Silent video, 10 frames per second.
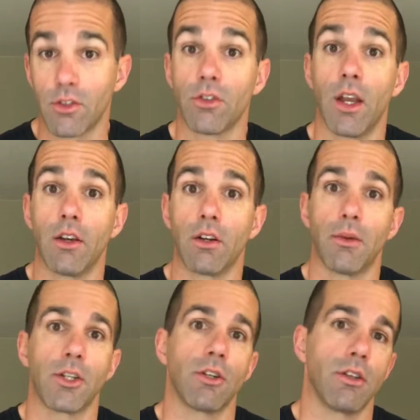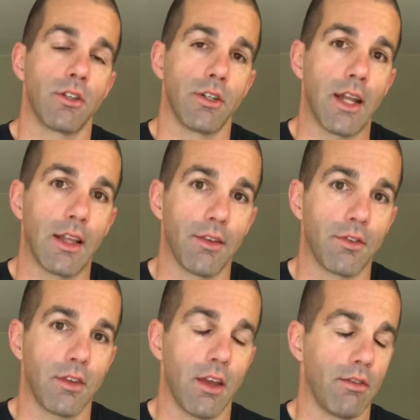trainer to make sure that your deadlift's
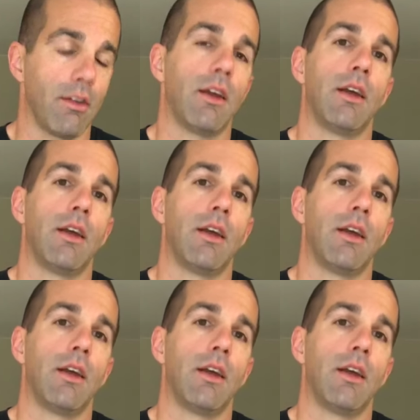safe?